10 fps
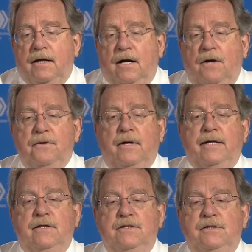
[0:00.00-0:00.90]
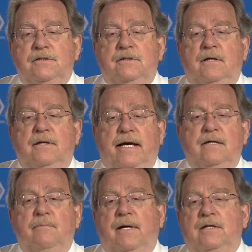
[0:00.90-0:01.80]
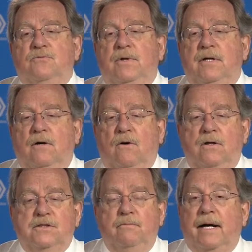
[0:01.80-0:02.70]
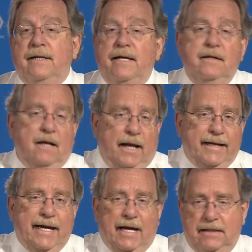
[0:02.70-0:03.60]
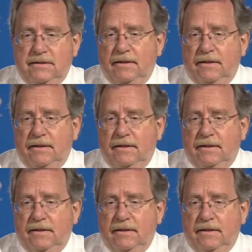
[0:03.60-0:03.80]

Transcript: Other antigens and antibodies we know also bind N-glycans,